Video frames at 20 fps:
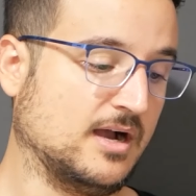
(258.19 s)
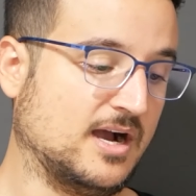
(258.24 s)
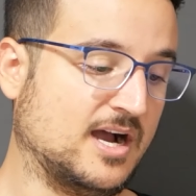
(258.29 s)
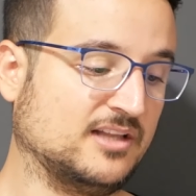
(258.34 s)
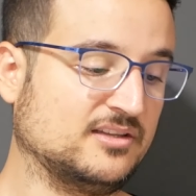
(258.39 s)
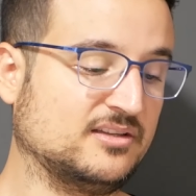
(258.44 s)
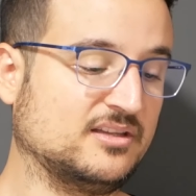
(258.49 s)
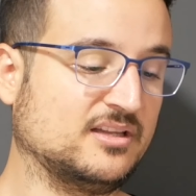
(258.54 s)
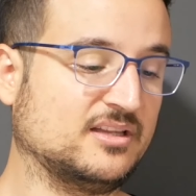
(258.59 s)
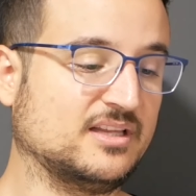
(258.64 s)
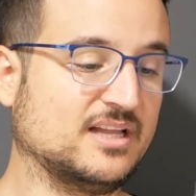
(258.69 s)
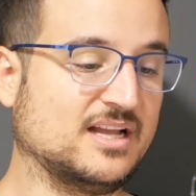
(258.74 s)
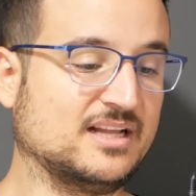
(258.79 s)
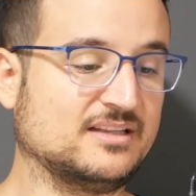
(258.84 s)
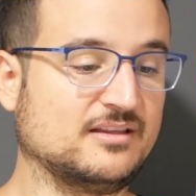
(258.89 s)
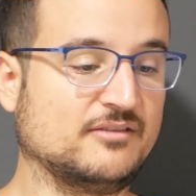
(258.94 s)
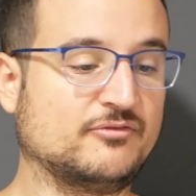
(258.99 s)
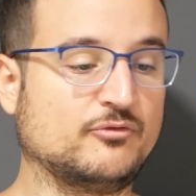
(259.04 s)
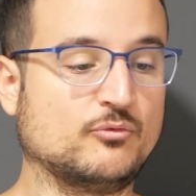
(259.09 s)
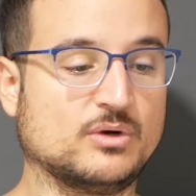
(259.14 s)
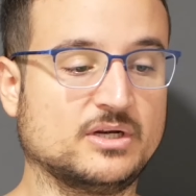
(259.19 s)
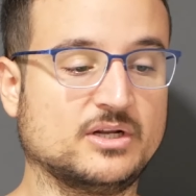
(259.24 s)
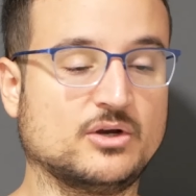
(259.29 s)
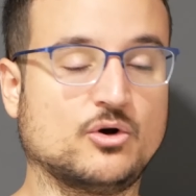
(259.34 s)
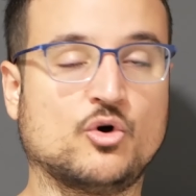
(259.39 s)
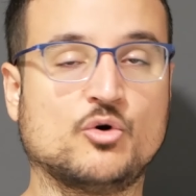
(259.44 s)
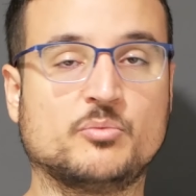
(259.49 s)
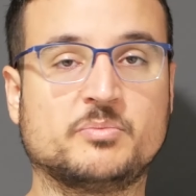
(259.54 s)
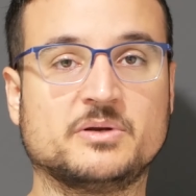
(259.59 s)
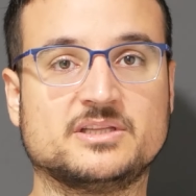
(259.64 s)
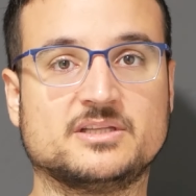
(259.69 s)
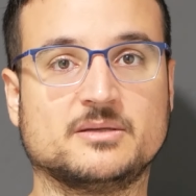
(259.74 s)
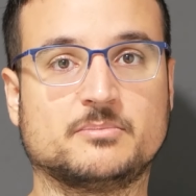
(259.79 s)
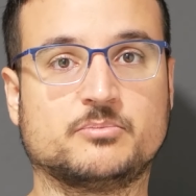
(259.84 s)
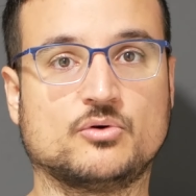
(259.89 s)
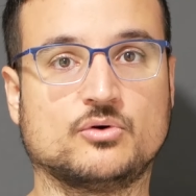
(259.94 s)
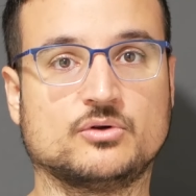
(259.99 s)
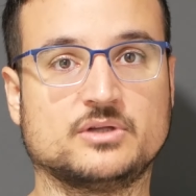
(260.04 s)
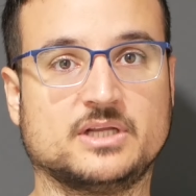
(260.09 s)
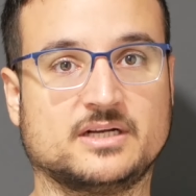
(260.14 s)
Other than that, if you want to open the
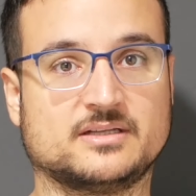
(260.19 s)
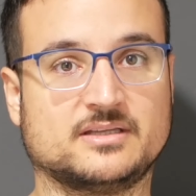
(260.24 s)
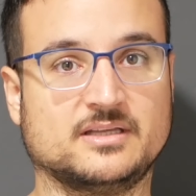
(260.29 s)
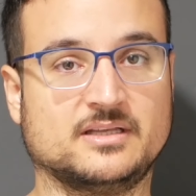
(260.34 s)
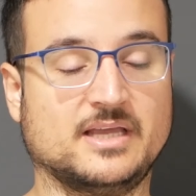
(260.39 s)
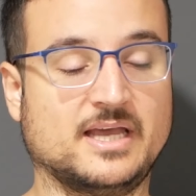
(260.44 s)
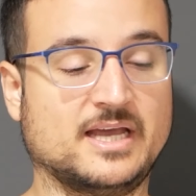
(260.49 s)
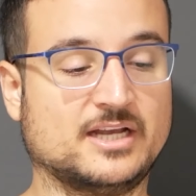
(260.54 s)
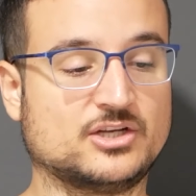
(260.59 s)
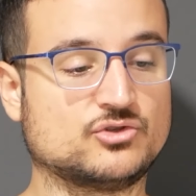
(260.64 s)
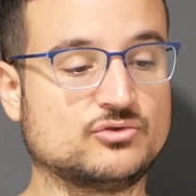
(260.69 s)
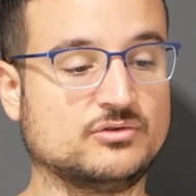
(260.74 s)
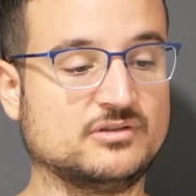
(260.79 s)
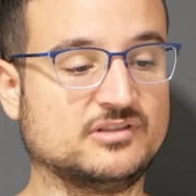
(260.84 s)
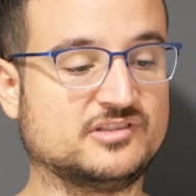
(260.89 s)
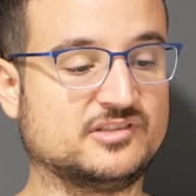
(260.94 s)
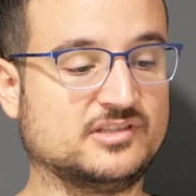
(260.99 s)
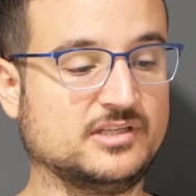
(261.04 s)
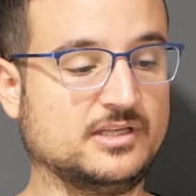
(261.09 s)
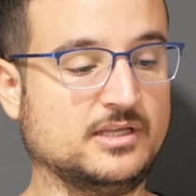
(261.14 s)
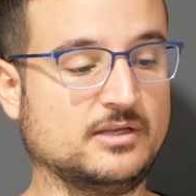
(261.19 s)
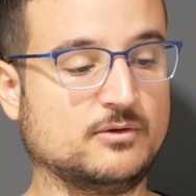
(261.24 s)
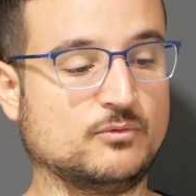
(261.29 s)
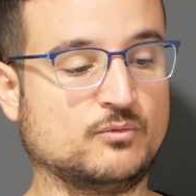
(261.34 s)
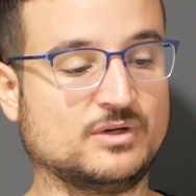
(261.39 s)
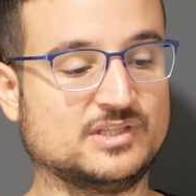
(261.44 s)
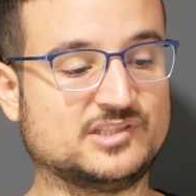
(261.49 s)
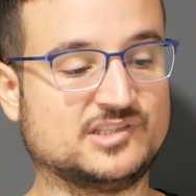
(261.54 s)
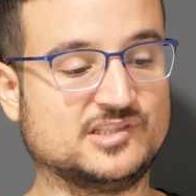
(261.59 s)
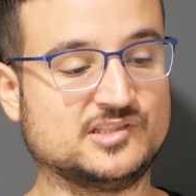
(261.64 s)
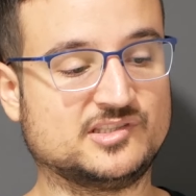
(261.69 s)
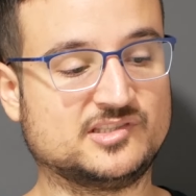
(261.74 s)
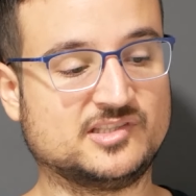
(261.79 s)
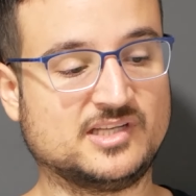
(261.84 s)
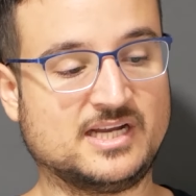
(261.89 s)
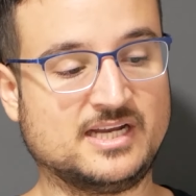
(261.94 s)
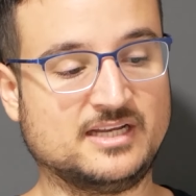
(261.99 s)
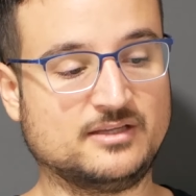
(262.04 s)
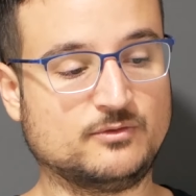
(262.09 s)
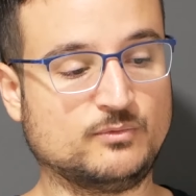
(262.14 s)
product and actually see what's
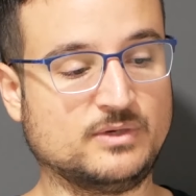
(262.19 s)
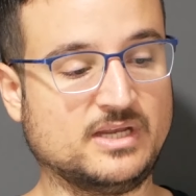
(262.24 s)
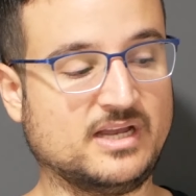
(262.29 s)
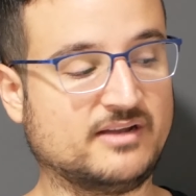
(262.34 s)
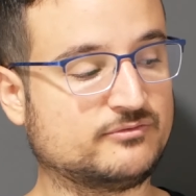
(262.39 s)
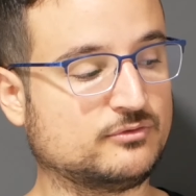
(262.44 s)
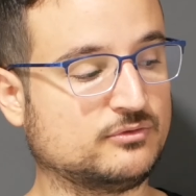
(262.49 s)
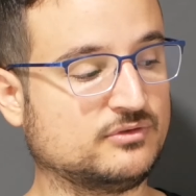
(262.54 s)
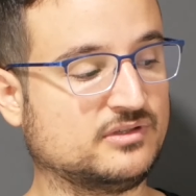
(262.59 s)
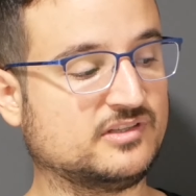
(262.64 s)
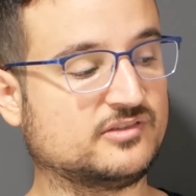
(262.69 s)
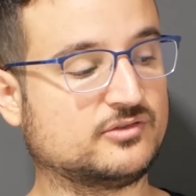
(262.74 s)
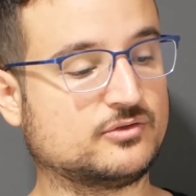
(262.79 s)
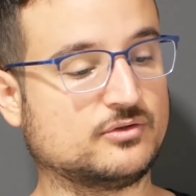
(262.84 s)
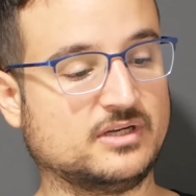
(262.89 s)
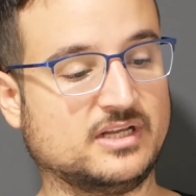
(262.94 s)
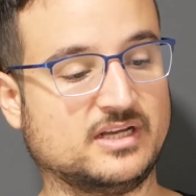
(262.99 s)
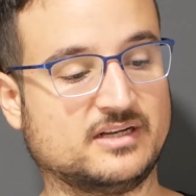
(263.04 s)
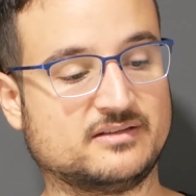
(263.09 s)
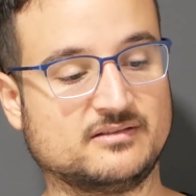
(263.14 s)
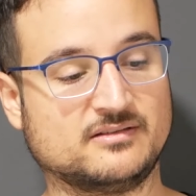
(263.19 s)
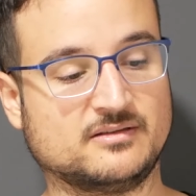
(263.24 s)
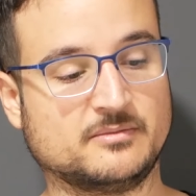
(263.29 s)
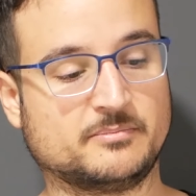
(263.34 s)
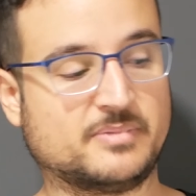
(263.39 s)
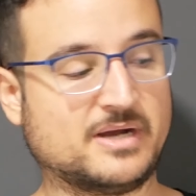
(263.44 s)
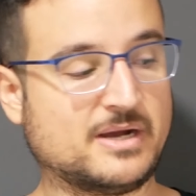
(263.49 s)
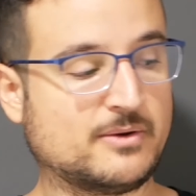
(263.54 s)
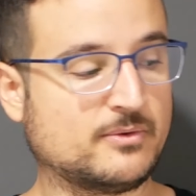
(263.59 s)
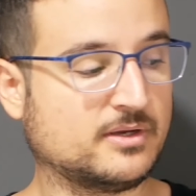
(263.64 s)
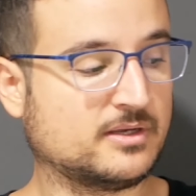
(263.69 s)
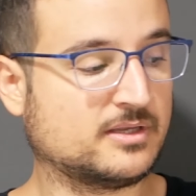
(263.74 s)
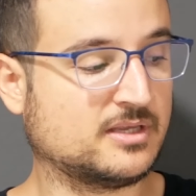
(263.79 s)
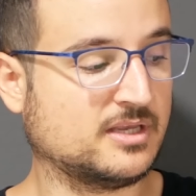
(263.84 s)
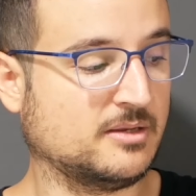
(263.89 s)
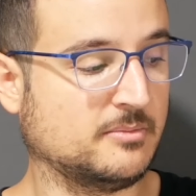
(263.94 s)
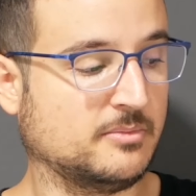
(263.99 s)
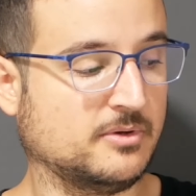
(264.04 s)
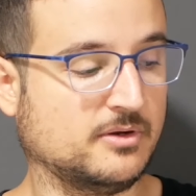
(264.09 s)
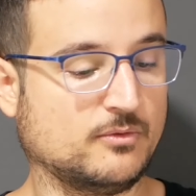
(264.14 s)
inside, we have to disconnect the power
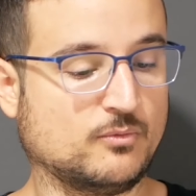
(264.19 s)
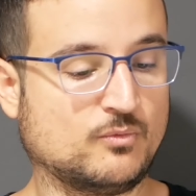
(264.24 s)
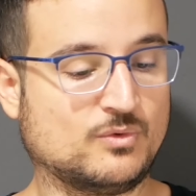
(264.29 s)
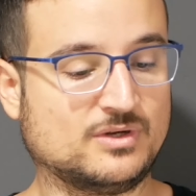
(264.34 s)
cable.